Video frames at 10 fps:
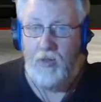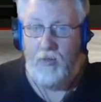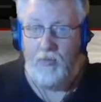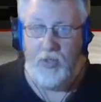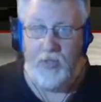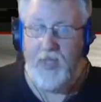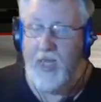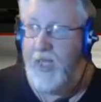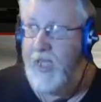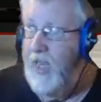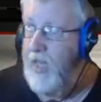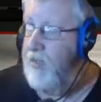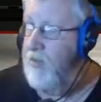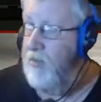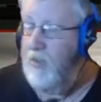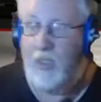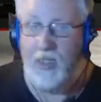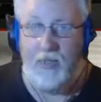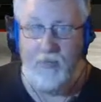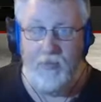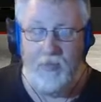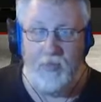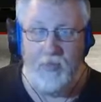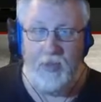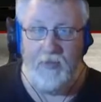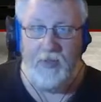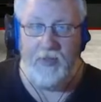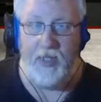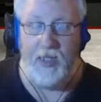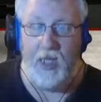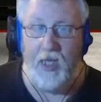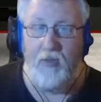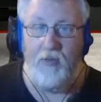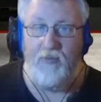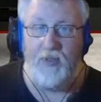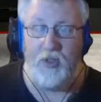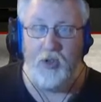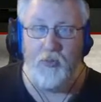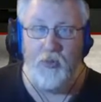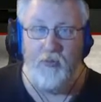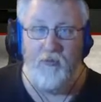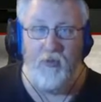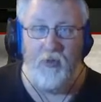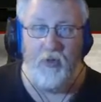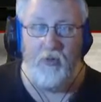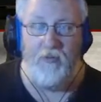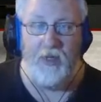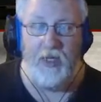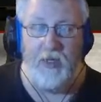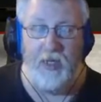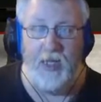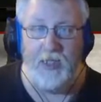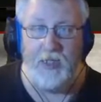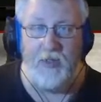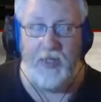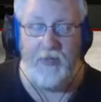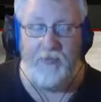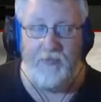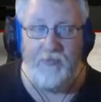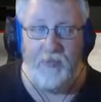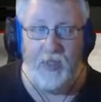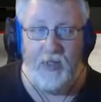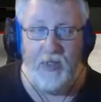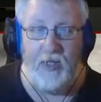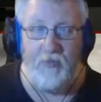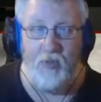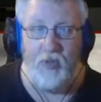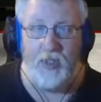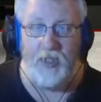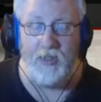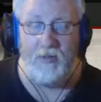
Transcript: But then again, if you think of how Virtual Pool 4 offline, career mode is,